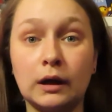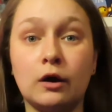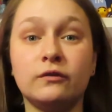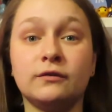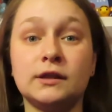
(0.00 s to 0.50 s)

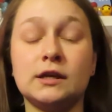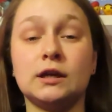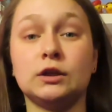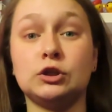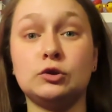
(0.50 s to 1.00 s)

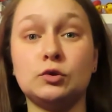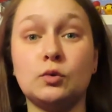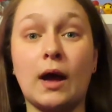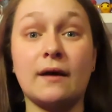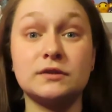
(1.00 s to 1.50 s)
Hopefully you
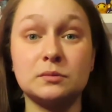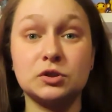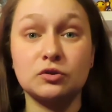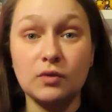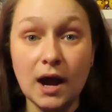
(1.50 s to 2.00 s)
have
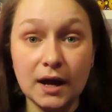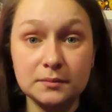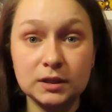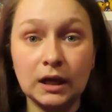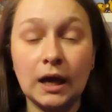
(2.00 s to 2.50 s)
subscribed.